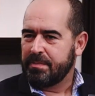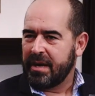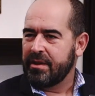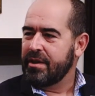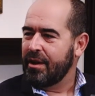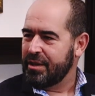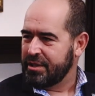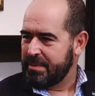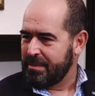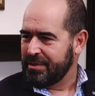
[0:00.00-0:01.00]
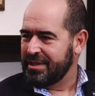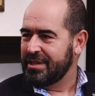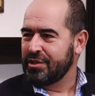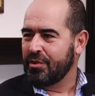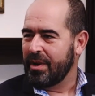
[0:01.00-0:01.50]
to inspire the audience members
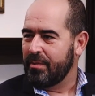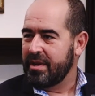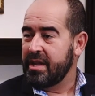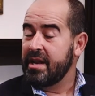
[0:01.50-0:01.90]
is a great one.